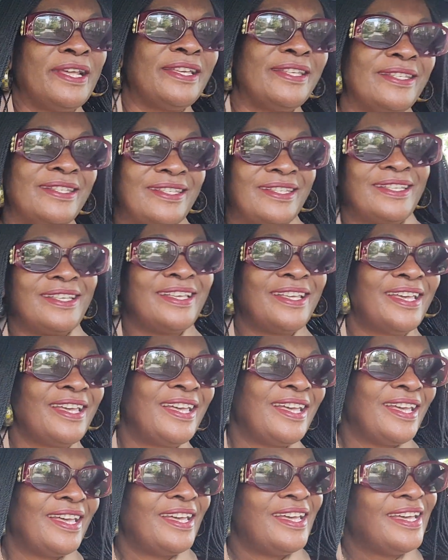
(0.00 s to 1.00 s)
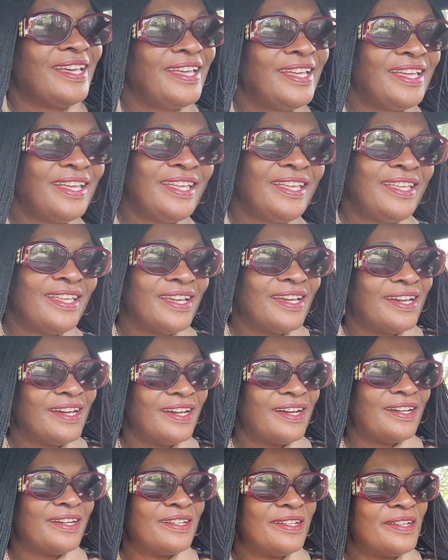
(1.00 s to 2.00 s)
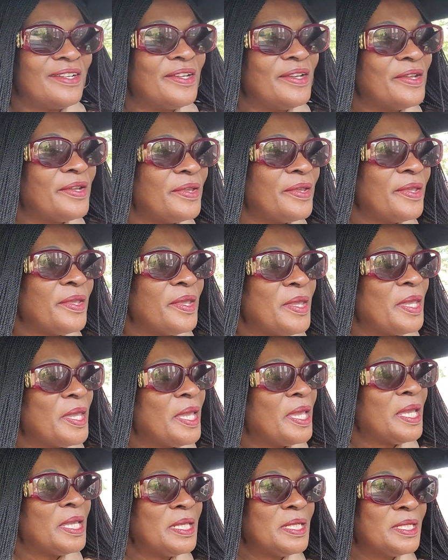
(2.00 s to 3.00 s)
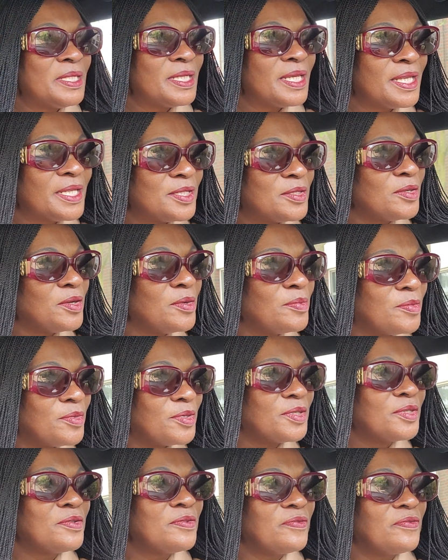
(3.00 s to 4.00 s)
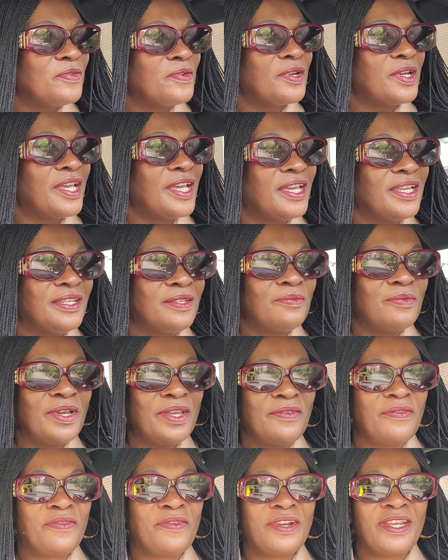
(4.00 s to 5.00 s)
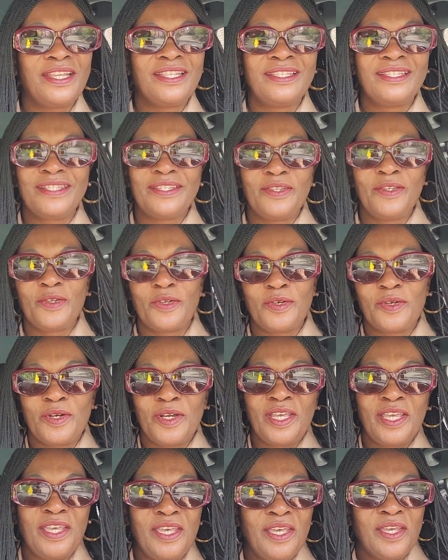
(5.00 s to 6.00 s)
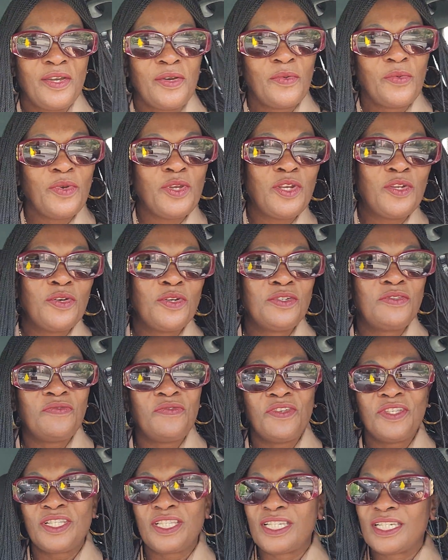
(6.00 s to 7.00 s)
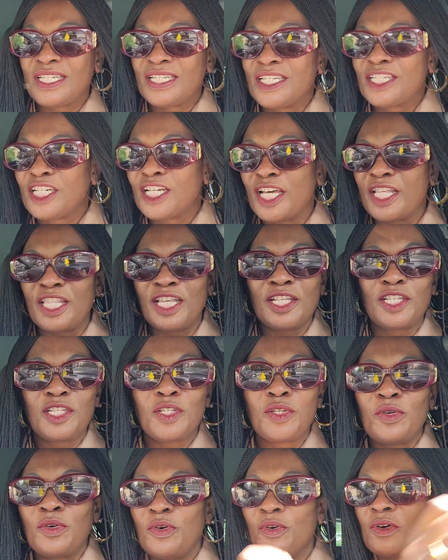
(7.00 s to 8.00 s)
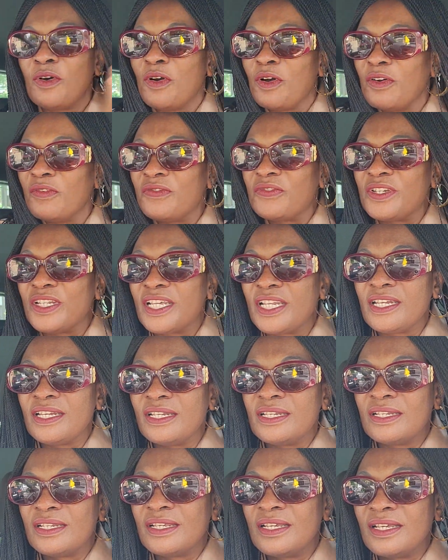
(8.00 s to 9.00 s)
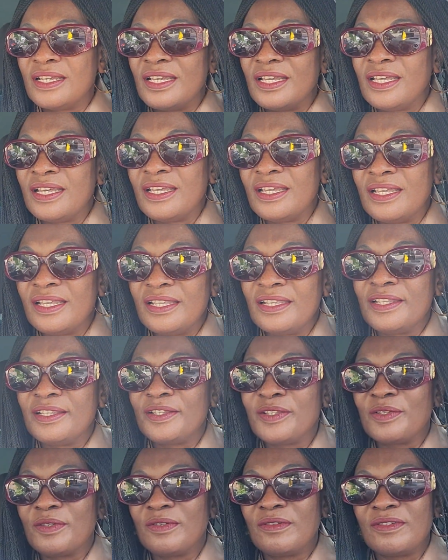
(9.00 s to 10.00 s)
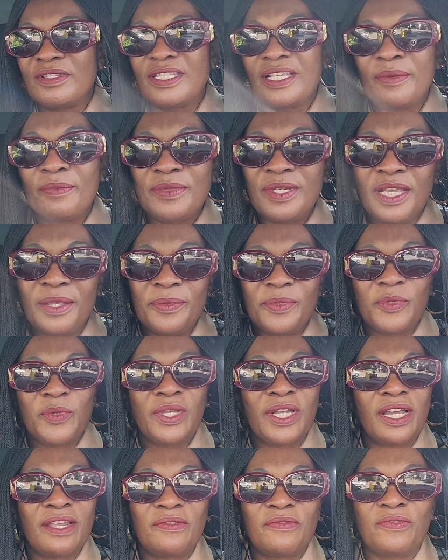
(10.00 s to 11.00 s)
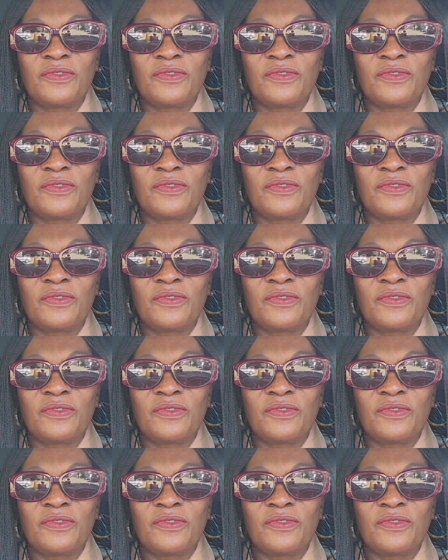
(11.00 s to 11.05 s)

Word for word: place. Yeah. Just almost to forget, my friends, you know. We don't visit each other so often. So sometimes we can